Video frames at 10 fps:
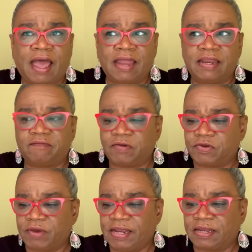I never
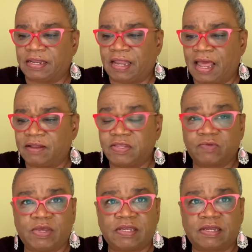drank a lot of
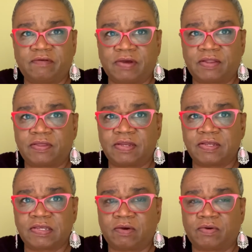sweet stuff other than
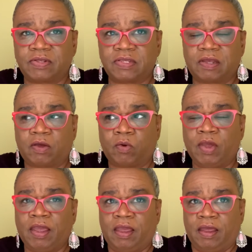soda, so
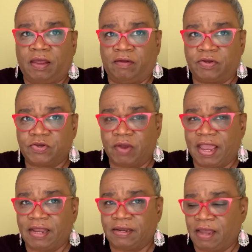
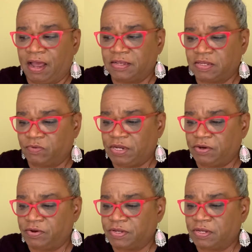trying
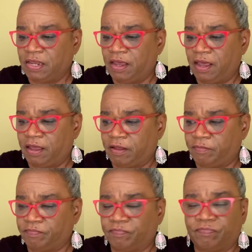non-sweeteners,
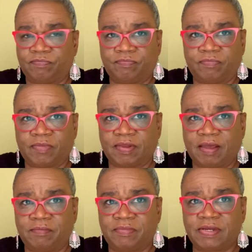
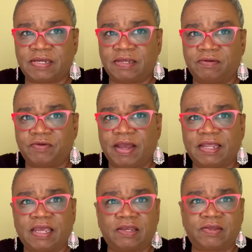I'm still trying to
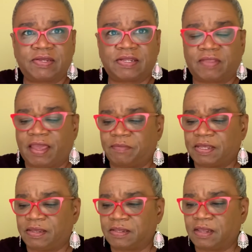get used to that because